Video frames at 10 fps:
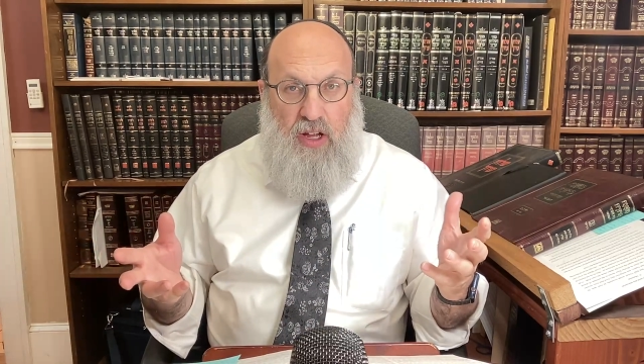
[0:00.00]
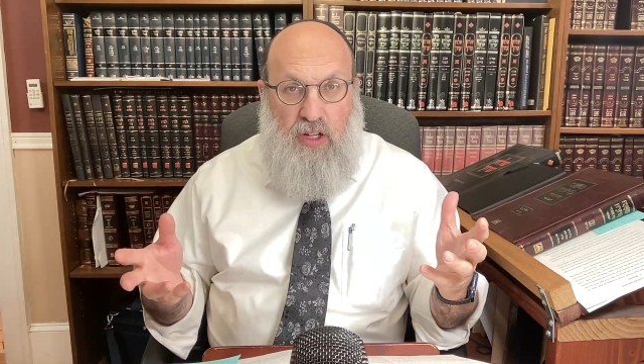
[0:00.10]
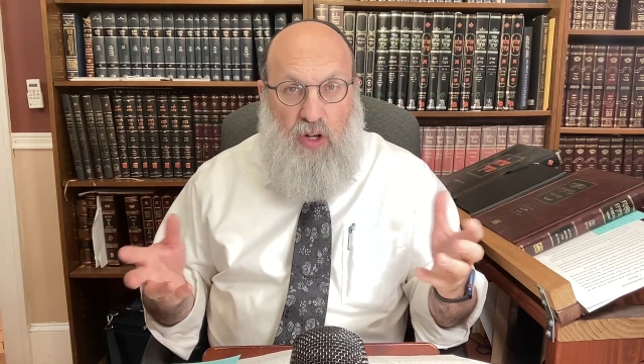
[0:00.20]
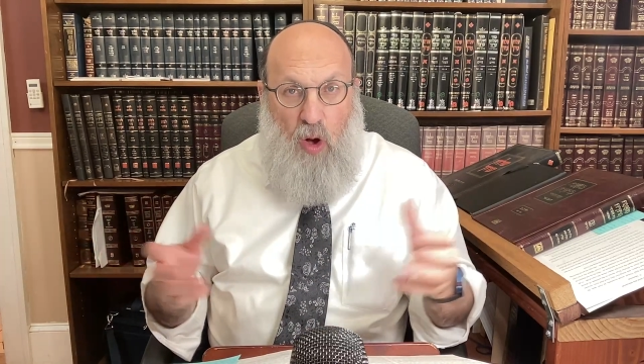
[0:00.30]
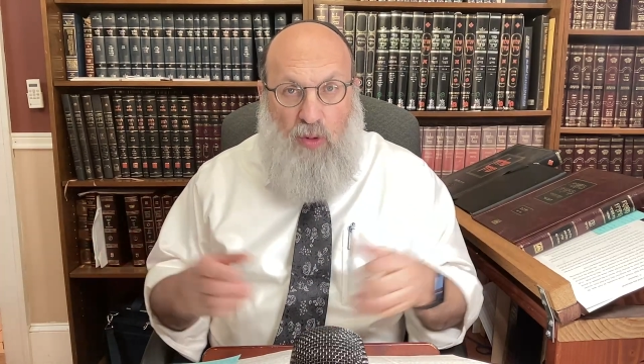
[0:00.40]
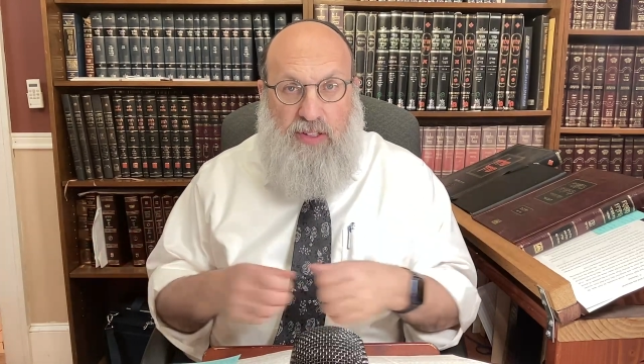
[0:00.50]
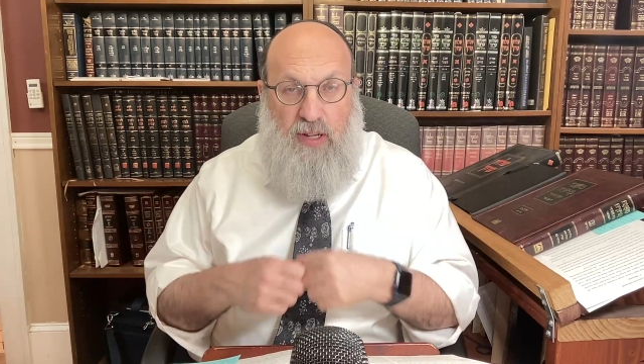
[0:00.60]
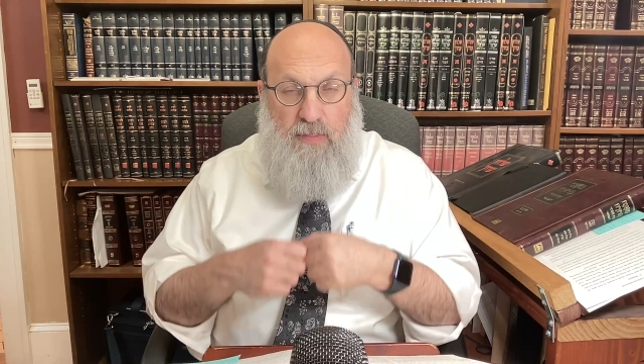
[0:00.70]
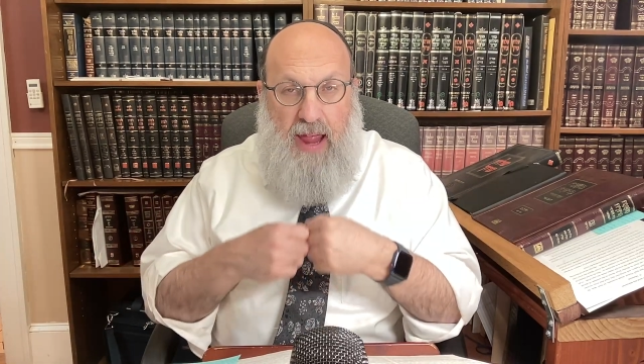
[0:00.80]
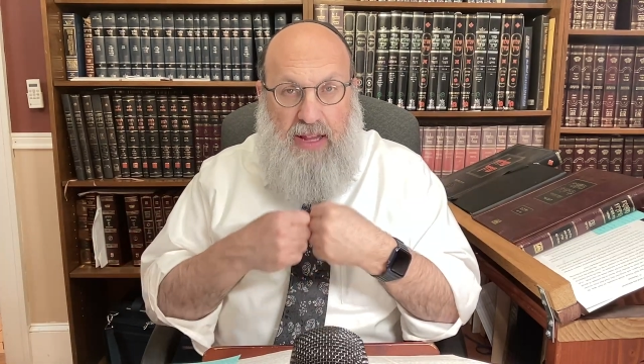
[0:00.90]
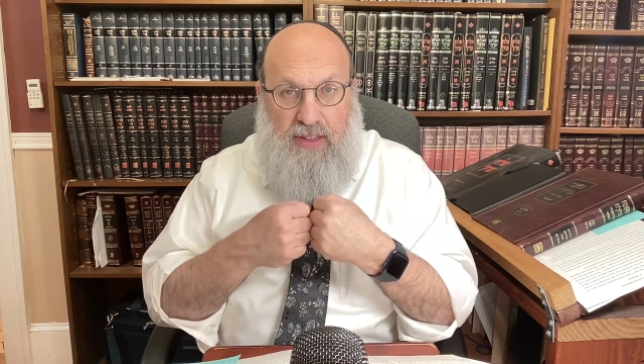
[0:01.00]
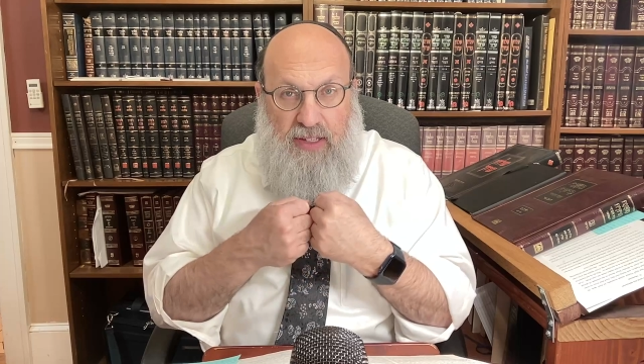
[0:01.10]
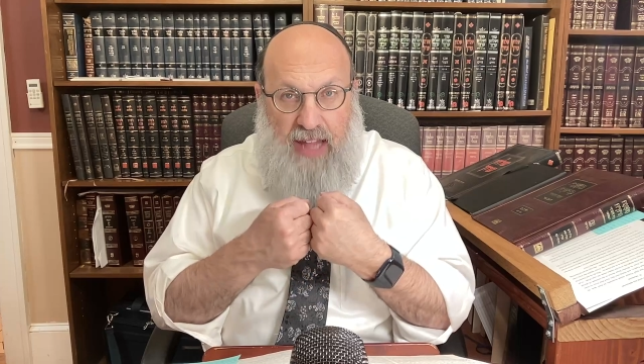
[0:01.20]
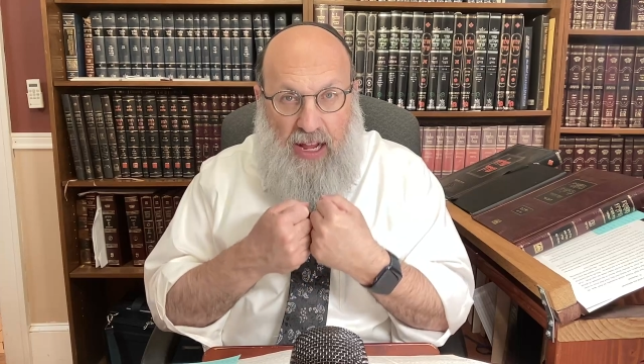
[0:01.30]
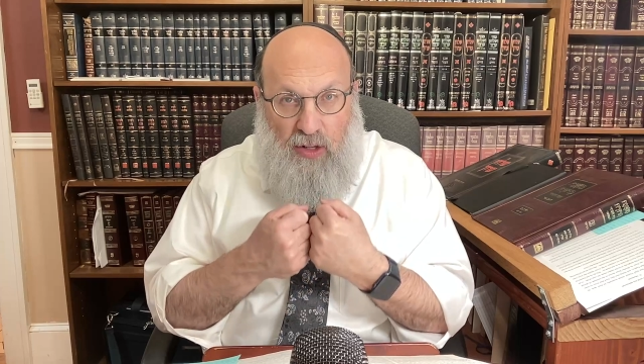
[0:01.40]
You go to
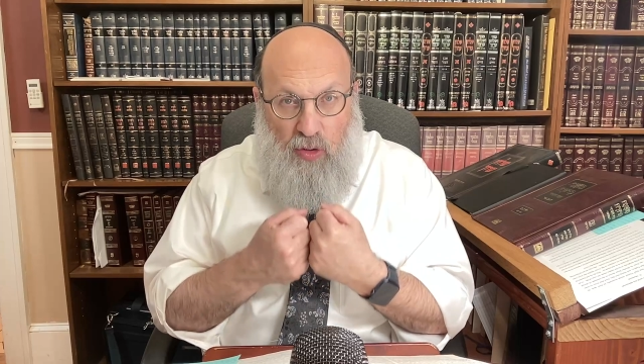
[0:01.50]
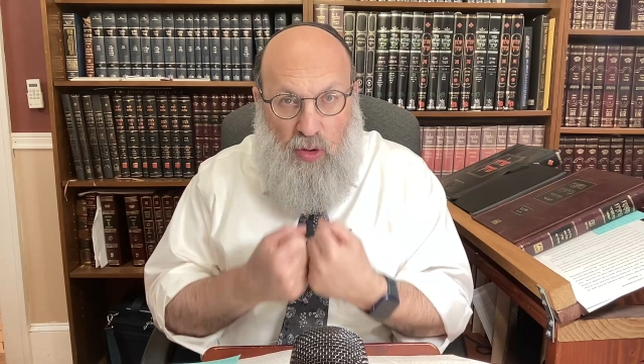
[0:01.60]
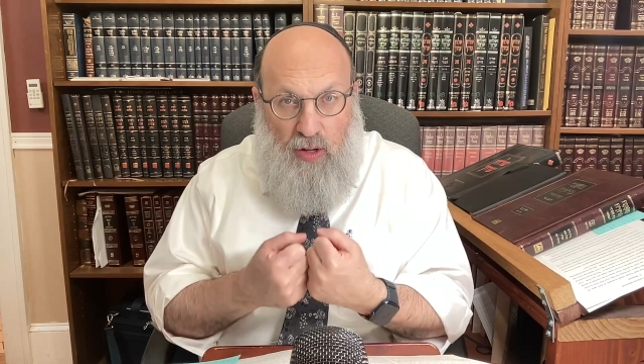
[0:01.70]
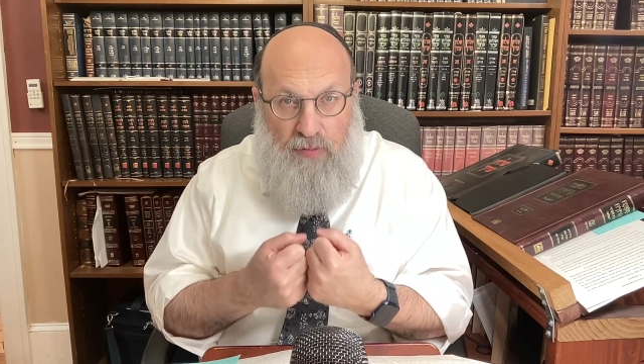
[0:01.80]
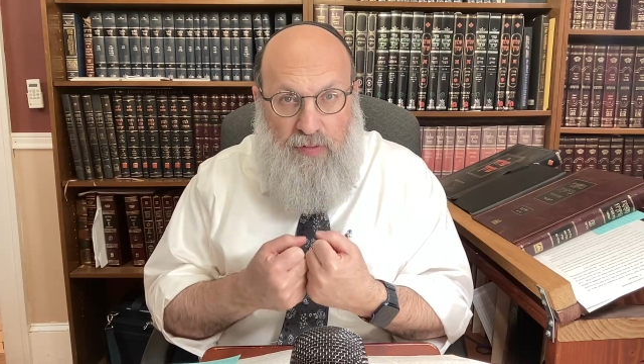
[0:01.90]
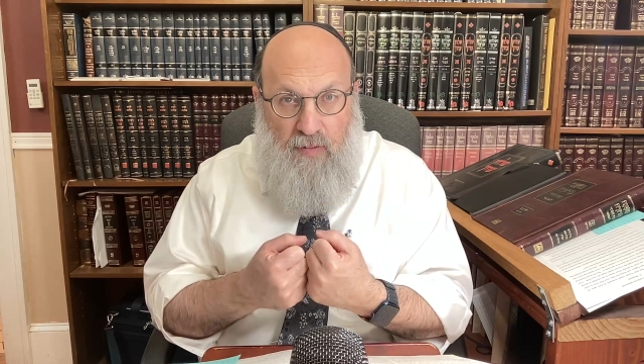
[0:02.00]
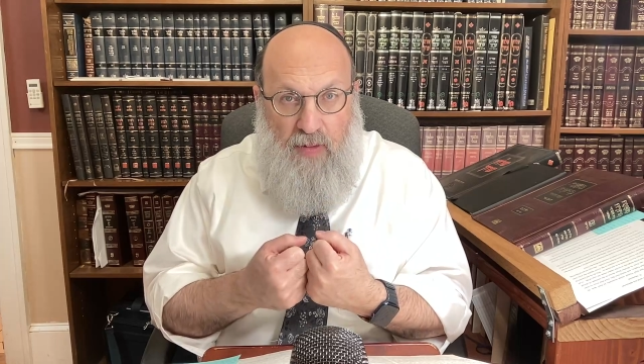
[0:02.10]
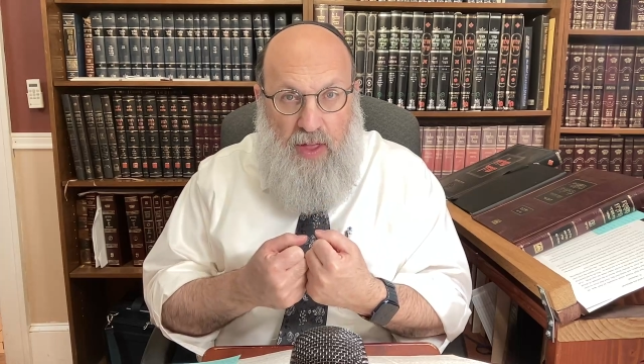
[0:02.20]
take a lulav,